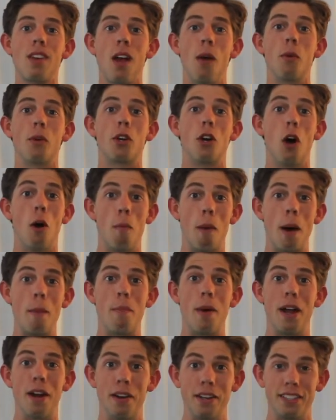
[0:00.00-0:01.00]
I would call my
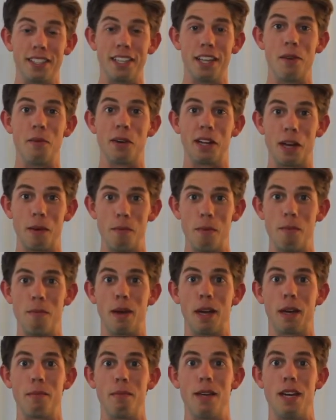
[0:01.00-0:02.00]
parents and they would come and
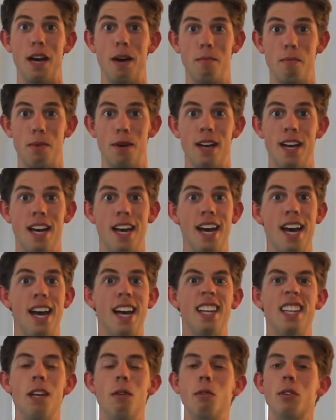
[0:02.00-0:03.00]
pick me up.
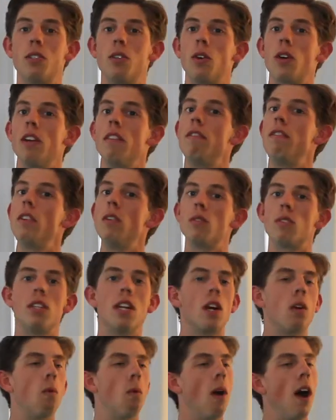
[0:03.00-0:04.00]
And they were so confused.
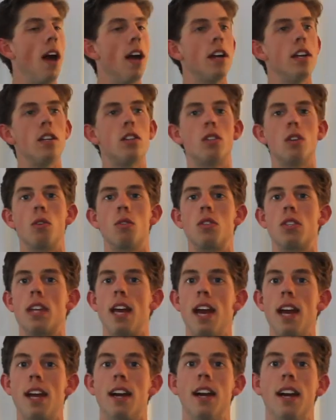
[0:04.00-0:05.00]
"Nick, why are you so
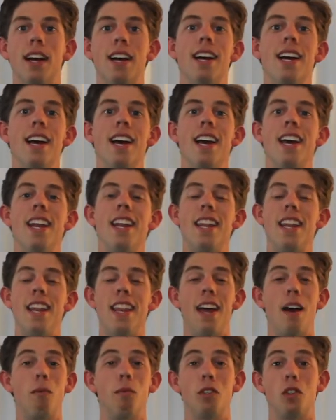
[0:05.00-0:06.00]
scared?" And
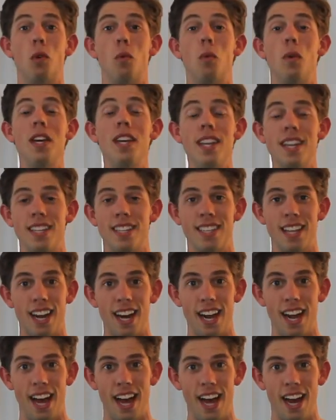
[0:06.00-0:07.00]
that was a weakness that
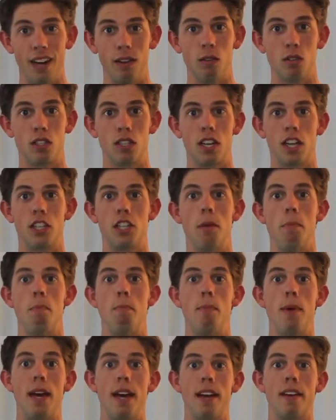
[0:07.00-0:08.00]
I had. It was such a
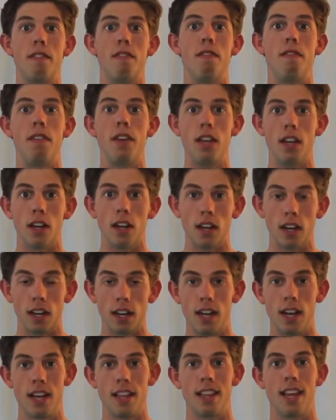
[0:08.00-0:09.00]
big fear
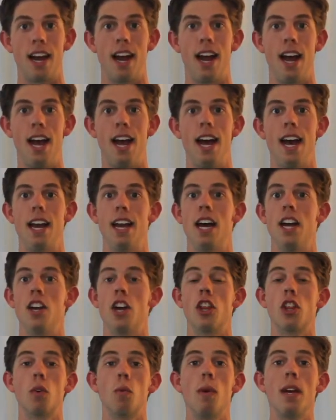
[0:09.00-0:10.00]
that I had.
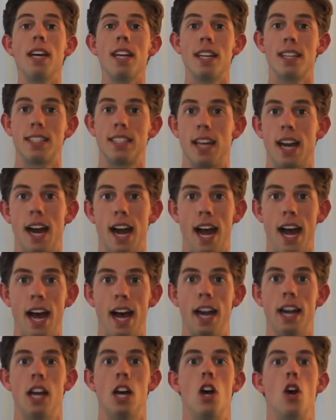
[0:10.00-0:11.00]
Another weakness that I
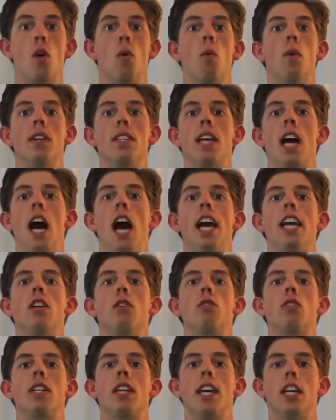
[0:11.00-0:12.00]
had was I
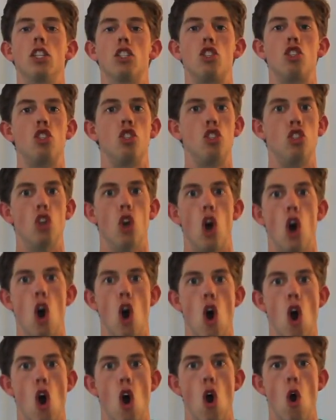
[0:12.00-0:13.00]
used to get
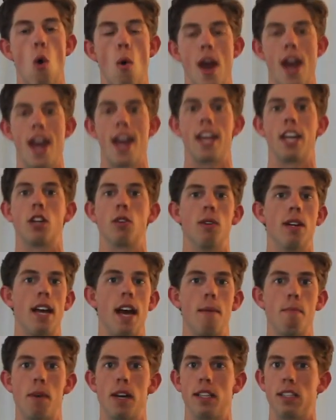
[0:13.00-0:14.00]
so
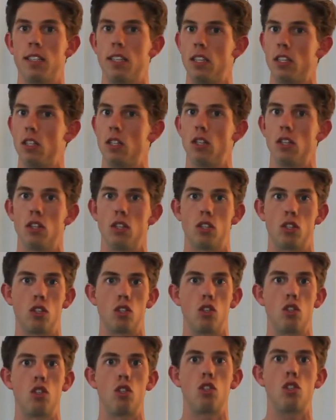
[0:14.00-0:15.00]
angry at my sisters.
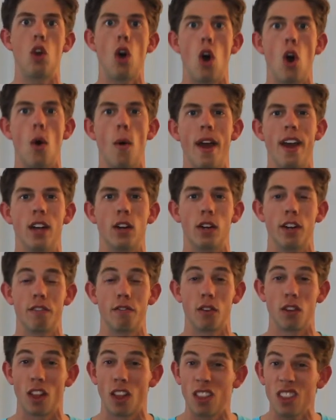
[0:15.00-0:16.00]
So angry
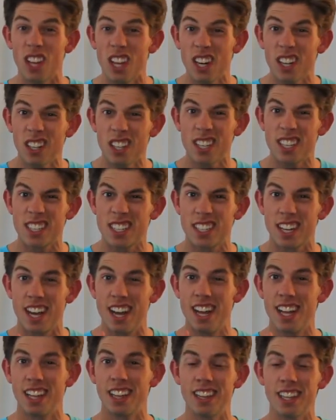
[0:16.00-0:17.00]
for the
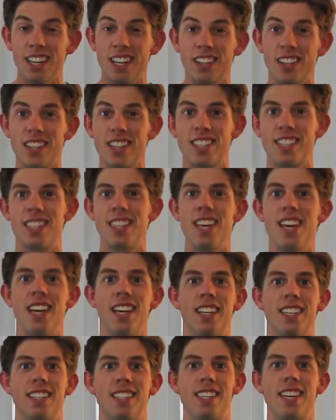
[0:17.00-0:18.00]
littlest
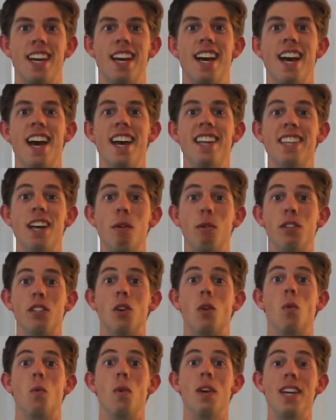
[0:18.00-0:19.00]
things. And that was
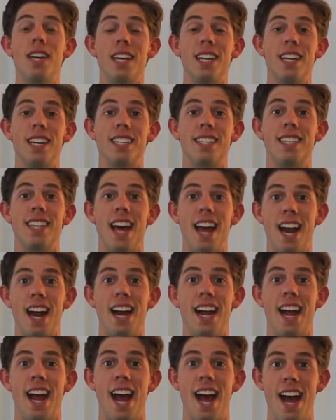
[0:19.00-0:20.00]
a weakness that
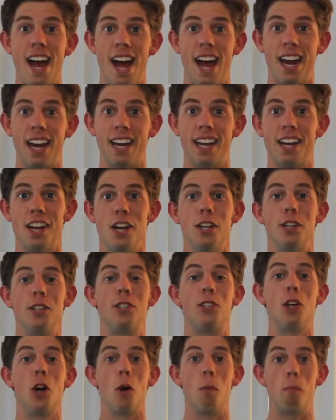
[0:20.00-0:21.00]
I had.
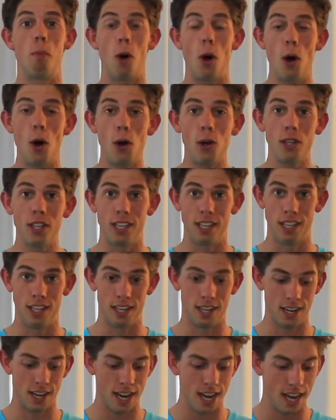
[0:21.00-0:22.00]
So Paul
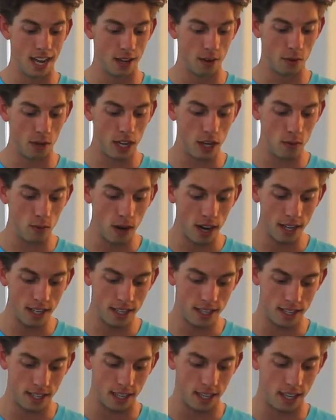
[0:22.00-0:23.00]
here, when he
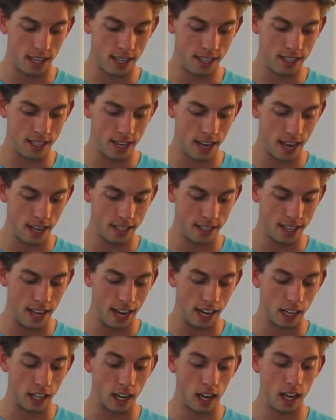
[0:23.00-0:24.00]
writes, he says
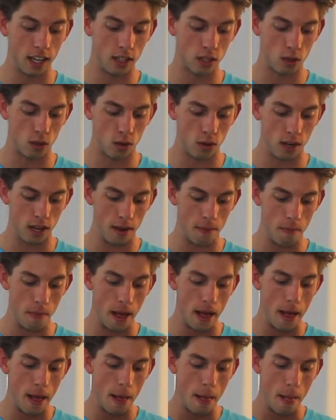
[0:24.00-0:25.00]
that God told him,
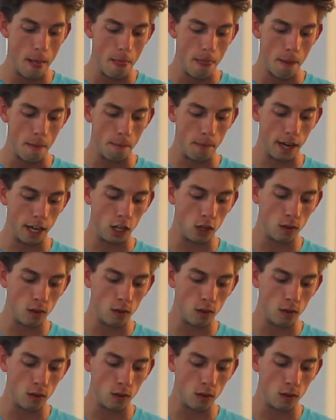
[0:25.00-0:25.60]
"My